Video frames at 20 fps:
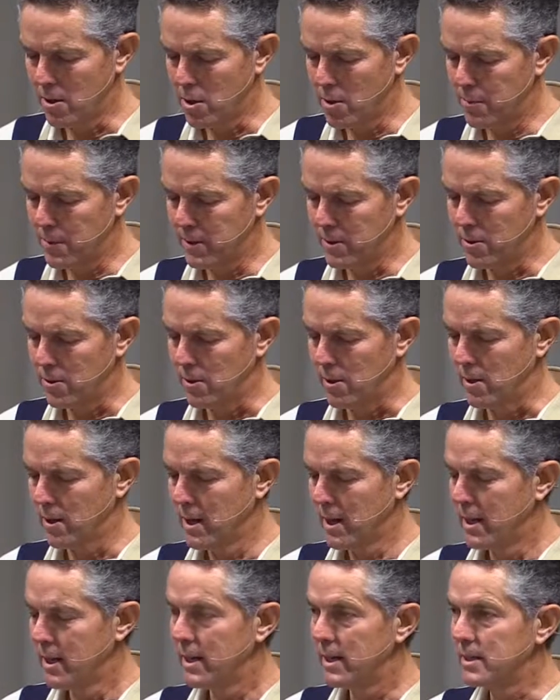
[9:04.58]
open door
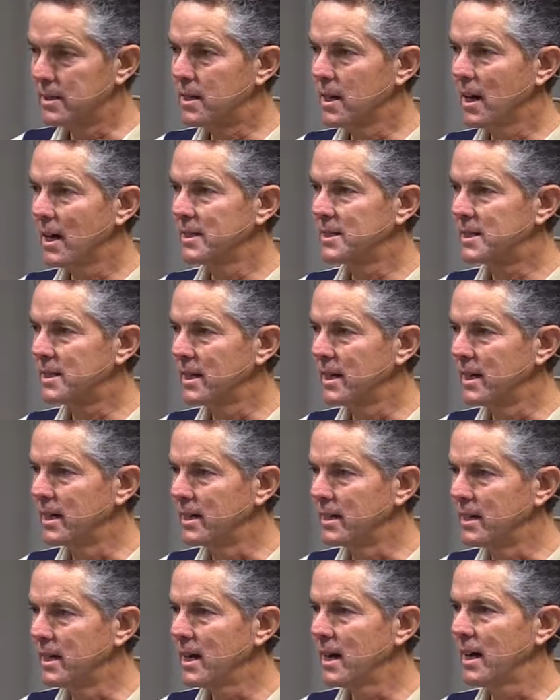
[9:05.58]
is God
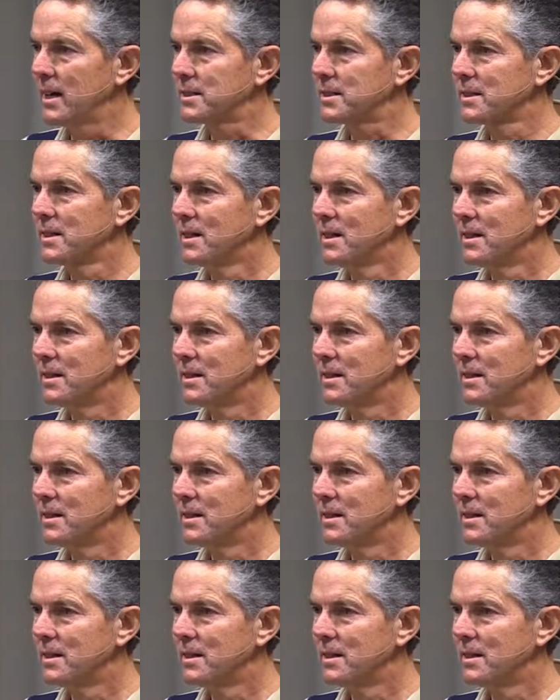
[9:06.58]
saying yes,